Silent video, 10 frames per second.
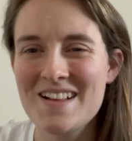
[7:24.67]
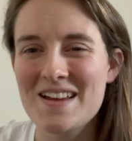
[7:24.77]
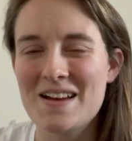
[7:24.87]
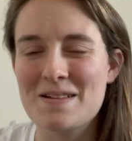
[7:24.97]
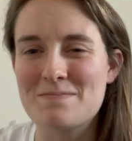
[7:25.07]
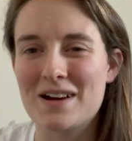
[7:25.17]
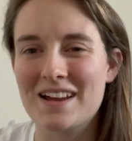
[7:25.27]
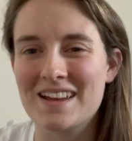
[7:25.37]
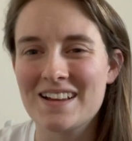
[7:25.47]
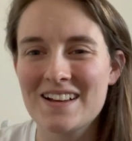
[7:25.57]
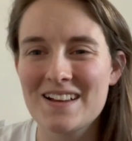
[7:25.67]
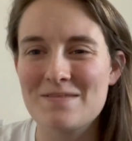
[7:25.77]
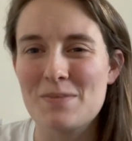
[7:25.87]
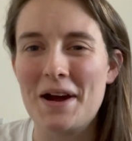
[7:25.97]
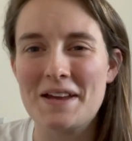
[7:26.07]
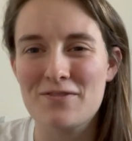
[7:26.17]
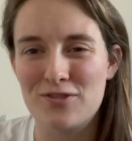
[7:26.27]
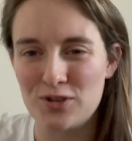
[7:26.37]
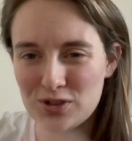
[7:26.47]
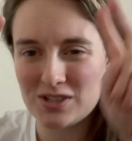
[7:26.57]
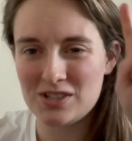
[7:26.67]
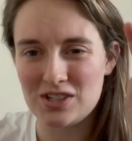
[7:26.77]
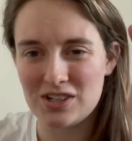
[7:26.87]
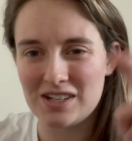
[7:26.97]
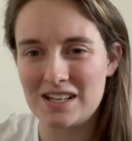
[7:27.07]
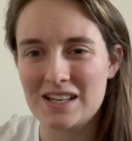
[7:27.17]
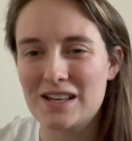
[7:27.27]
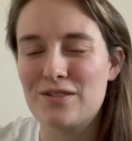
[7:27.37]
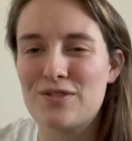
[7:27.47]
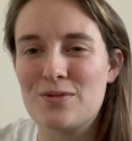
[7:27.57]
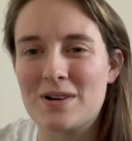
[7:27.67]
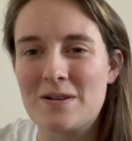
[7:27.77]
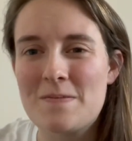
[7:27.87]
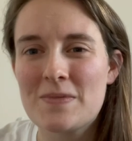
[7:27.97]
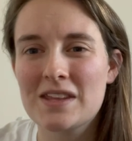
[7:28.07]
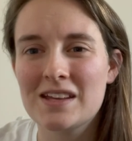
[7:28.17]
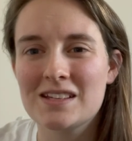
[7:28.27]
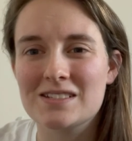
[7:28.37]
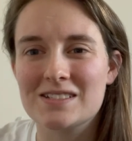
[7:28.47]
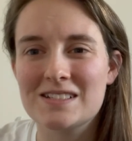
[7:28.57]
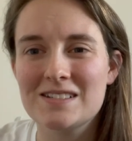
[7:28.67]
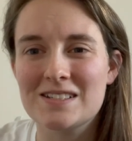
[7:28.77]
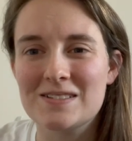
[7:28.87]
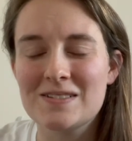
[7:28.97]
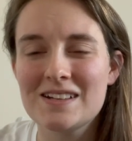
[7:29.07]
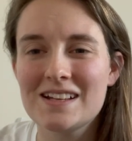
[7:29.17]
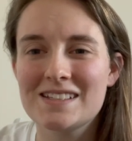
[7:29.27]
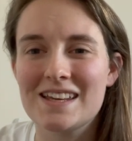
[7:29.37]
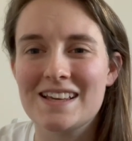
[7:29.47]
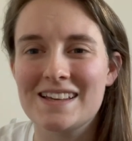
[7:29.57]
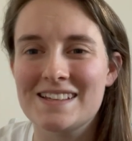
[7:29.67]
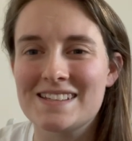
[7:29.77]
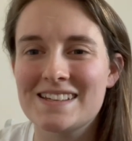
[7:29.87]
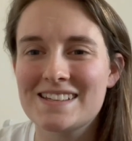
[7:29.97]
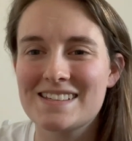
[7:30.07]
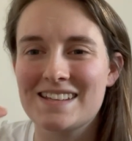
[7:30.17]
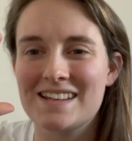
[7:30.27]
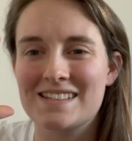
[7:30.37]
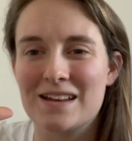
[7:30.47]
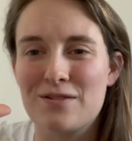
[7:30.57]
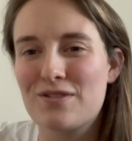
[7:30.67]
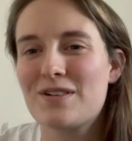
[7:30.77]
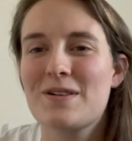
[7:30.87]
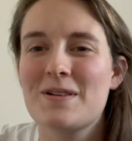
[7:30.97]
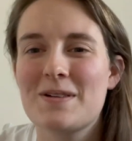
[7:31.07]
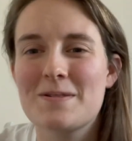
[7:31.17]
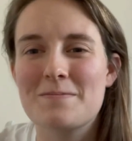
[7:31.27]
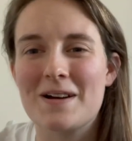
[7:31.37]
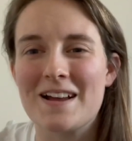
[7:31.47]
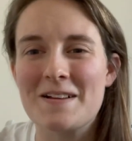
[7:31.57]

and my foot journey, if you will. So I'll see you soon. Take it easy. Stay safe. Bye.